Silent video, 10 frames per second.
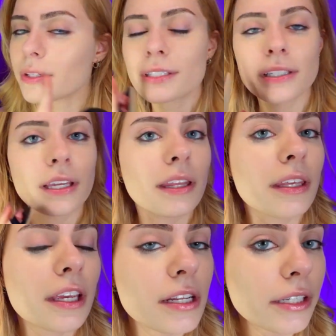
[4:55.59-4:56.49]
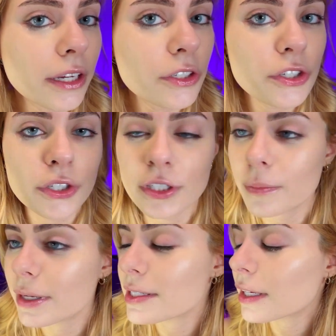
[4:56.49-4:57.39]
see the texture to
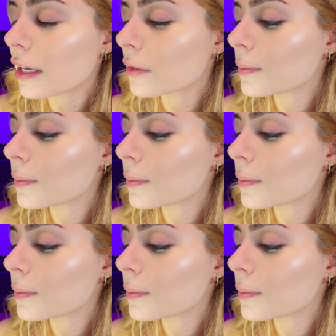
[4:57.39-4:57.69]
my skin.